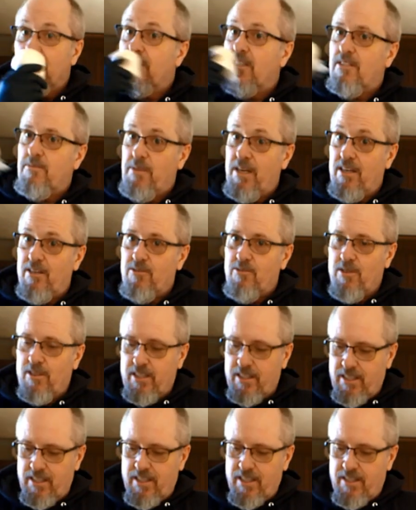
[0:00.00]
Smells really
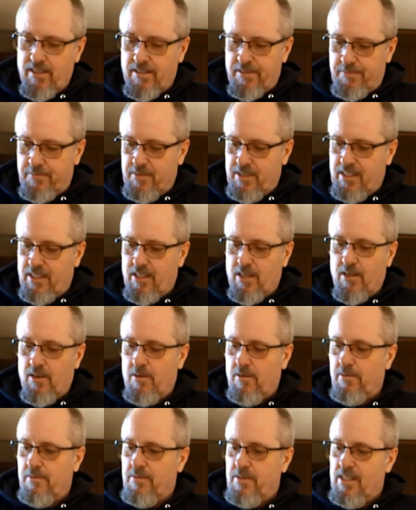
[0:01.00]
good.
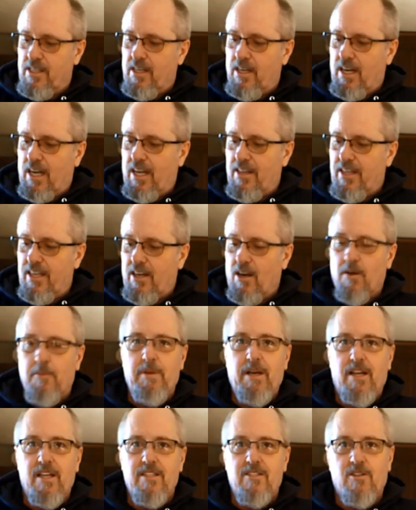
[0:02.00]
So I think our
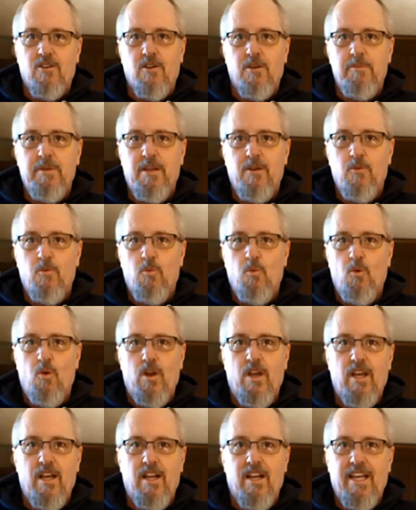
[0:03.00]
bellies are going to be
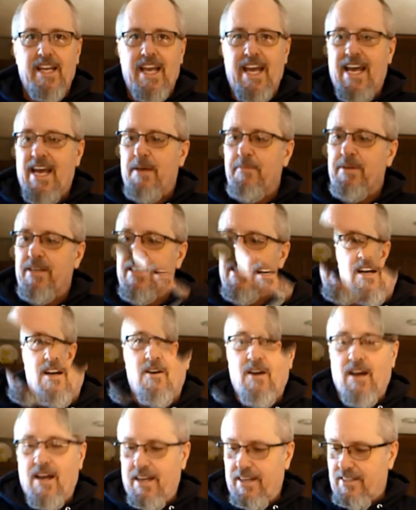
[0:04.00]
really happy today.
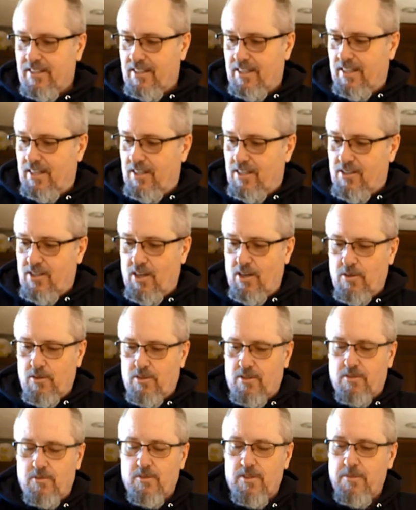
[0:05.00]
All right, so
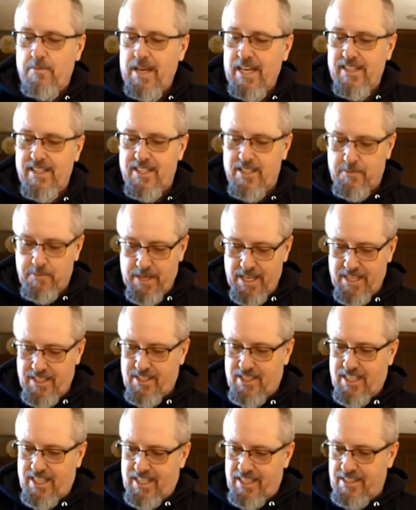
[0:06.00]
to make this
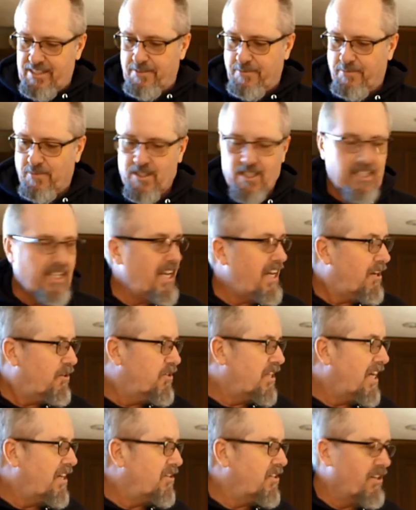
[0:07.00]
pizza, the
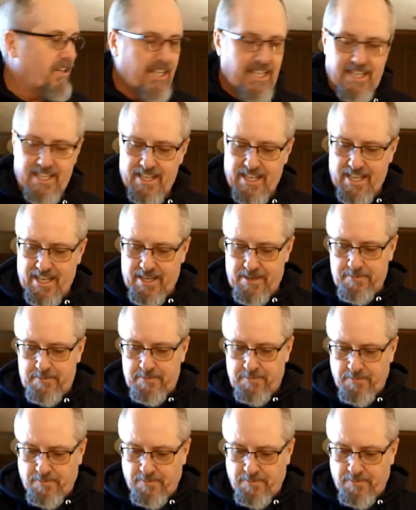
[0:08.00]
kettle's out there heating up.